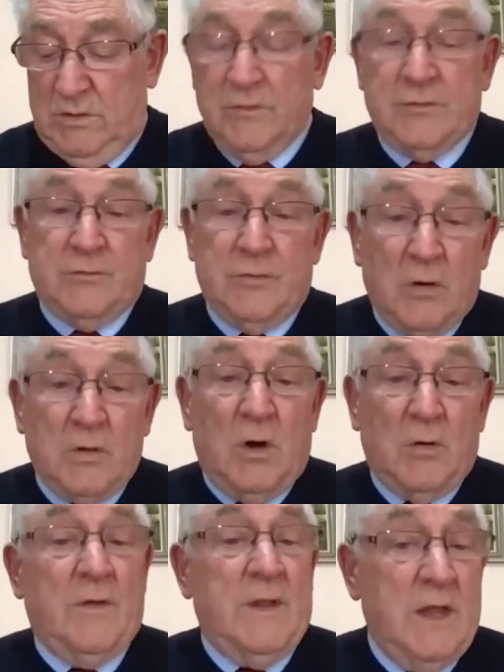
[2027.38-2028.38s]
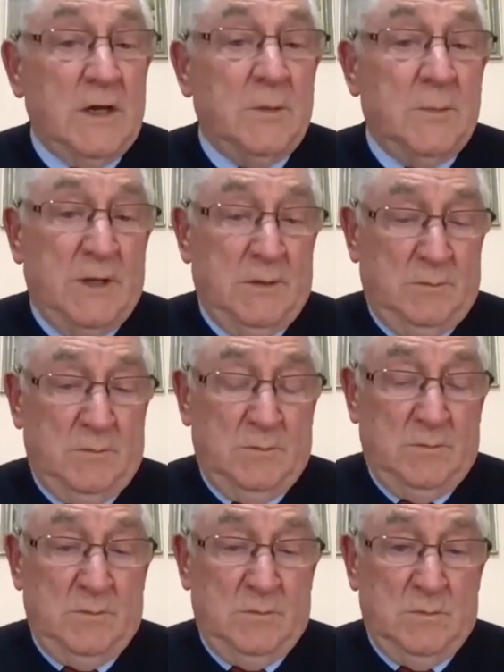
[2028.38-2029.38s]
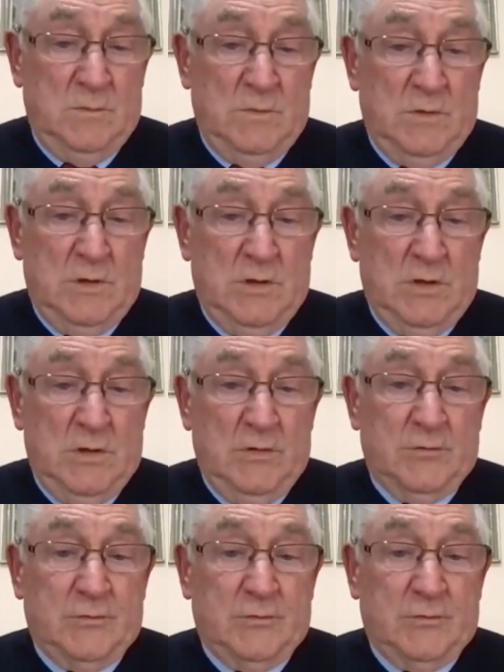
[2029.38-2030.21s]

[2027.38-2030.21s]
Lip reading: the stronghold of the enemy, the